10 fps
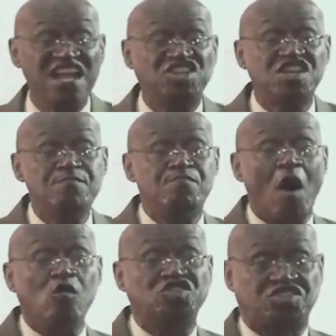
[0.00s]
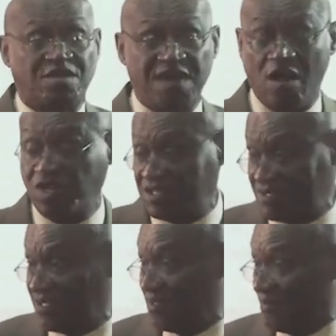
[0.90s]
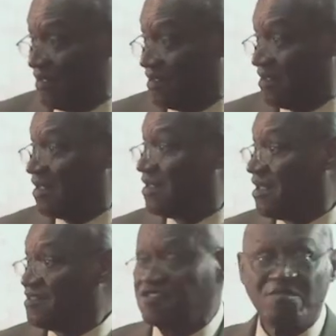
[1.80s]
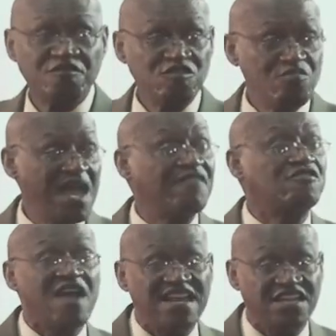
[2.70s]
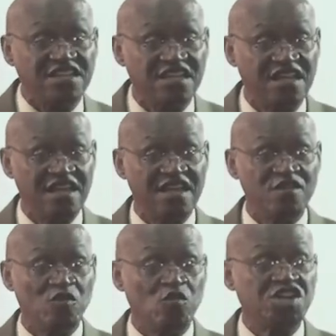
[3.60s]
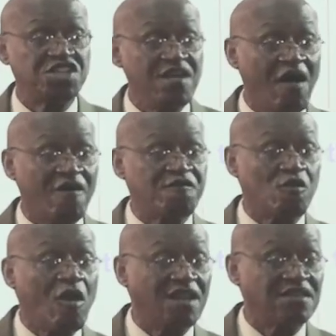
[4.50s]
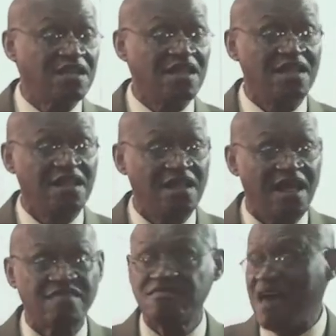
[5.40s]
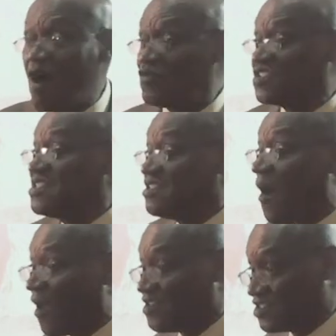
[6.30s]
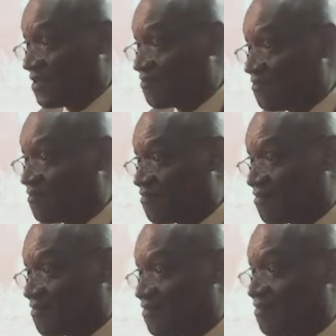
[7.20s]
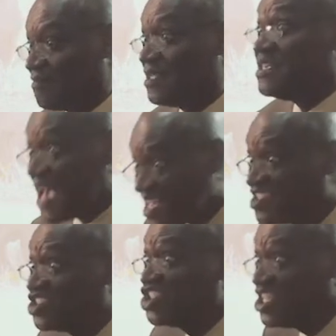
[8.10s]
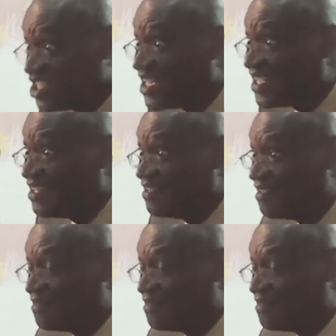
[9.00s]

And she boasts about it. Amen. And some of you may have read it, where she offered what? A thousand dollars Yes, she did.